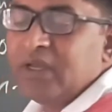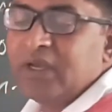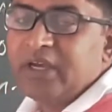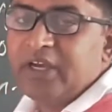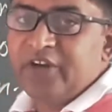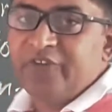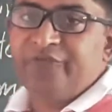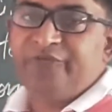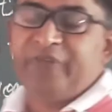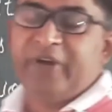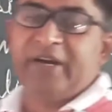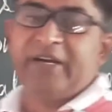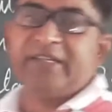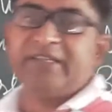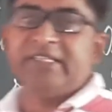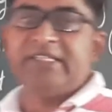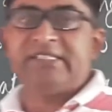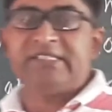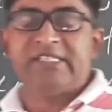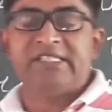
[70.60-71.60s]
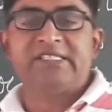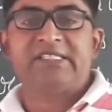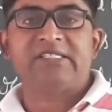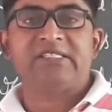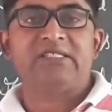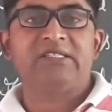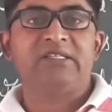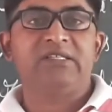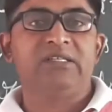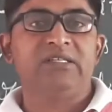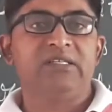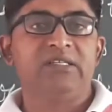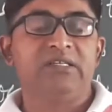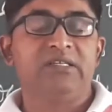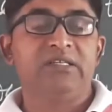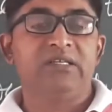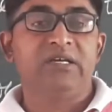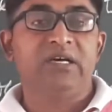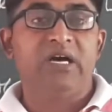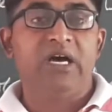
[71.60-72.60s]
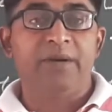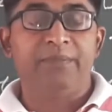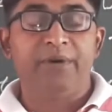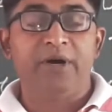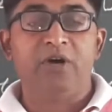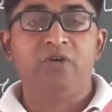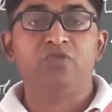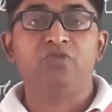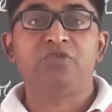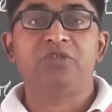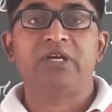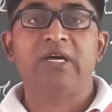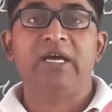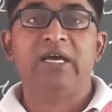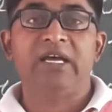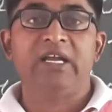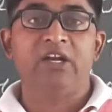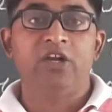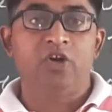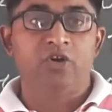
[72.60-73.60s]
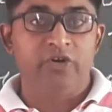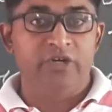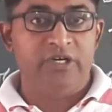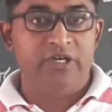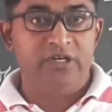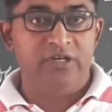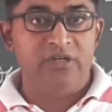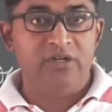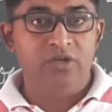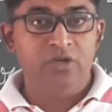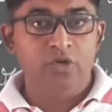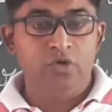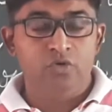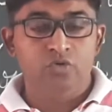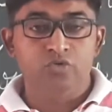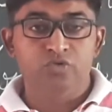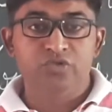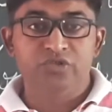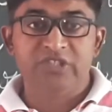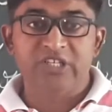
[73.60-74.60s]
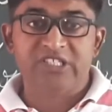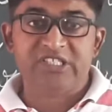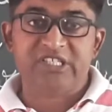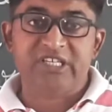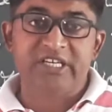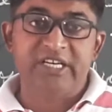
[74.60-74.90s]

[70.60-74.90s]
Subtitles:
In fact, this is about a lawyer who just